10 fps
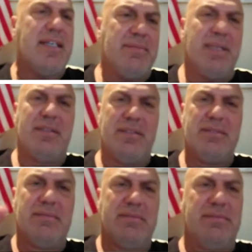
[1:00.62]
I have my
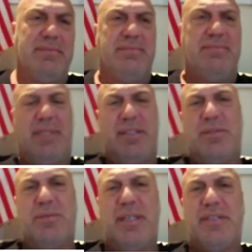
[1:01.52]
own my
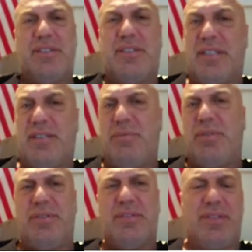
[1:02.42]
own way, just like the
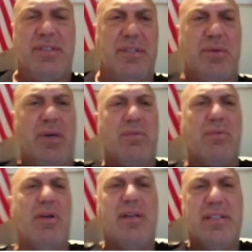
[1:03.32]
polls. You know, they were all
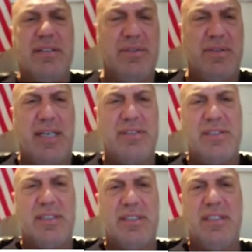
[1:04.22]
wrong in
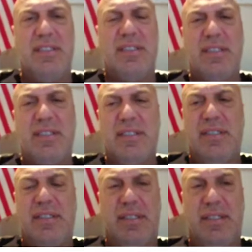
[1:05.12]
2016.
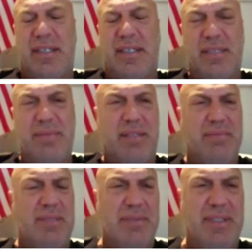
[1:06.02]
I think I came
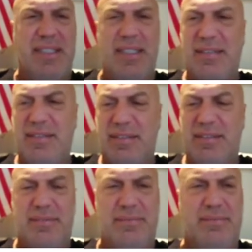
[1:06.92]
out maybe 10
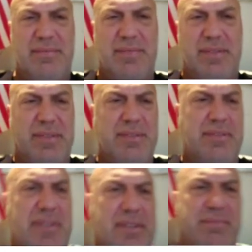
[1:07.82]
or or
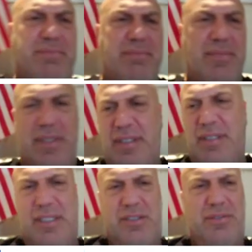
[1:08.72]
15 uh,
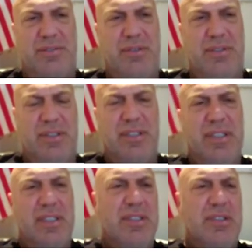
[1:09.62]
electoral votes
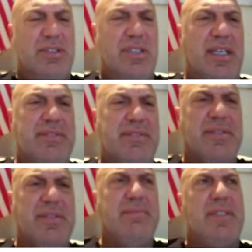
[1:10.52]
shy
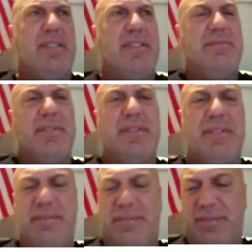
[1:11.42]
from uh, uh,
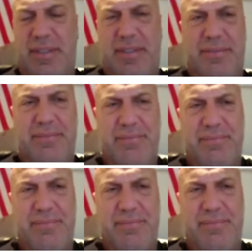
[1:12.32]
um,